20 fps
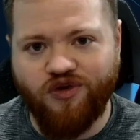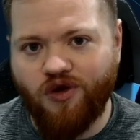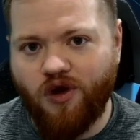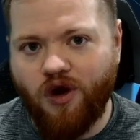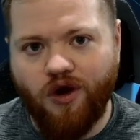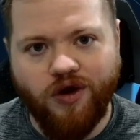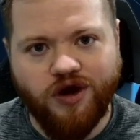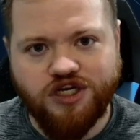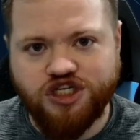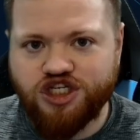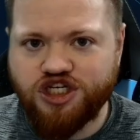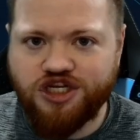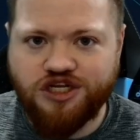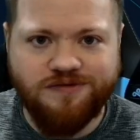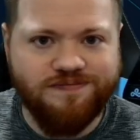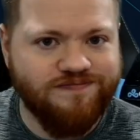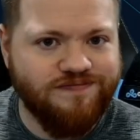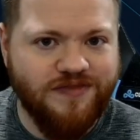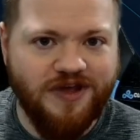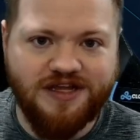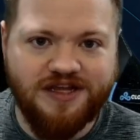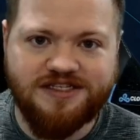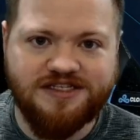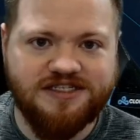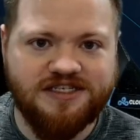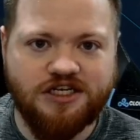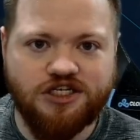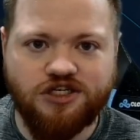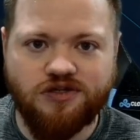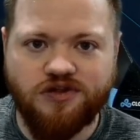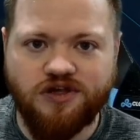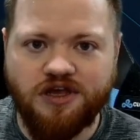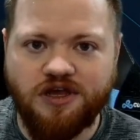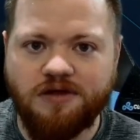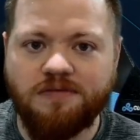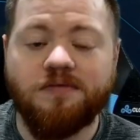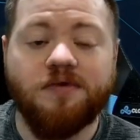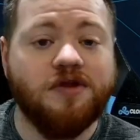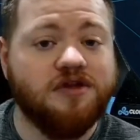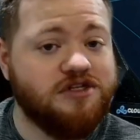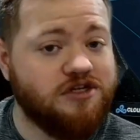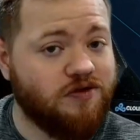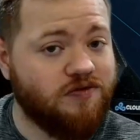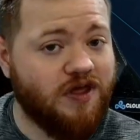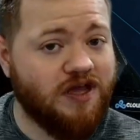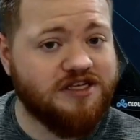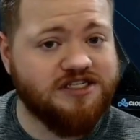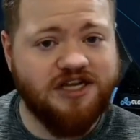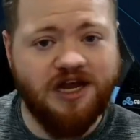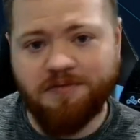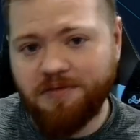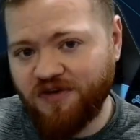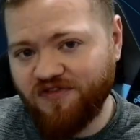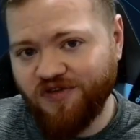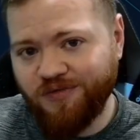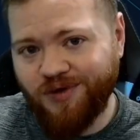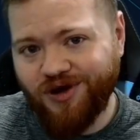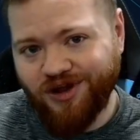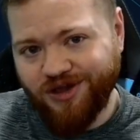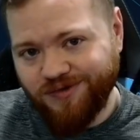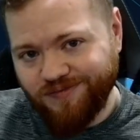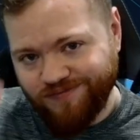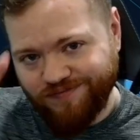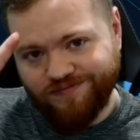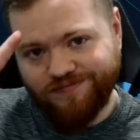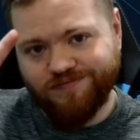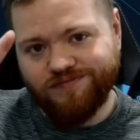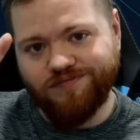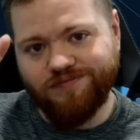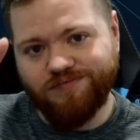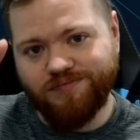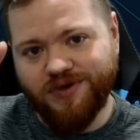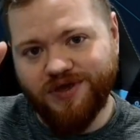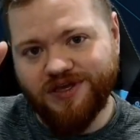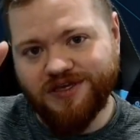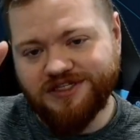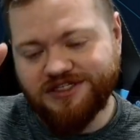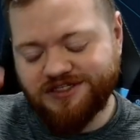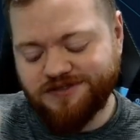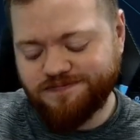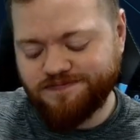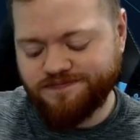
RNG. That's essentially it. Till next time, everybody. Peace.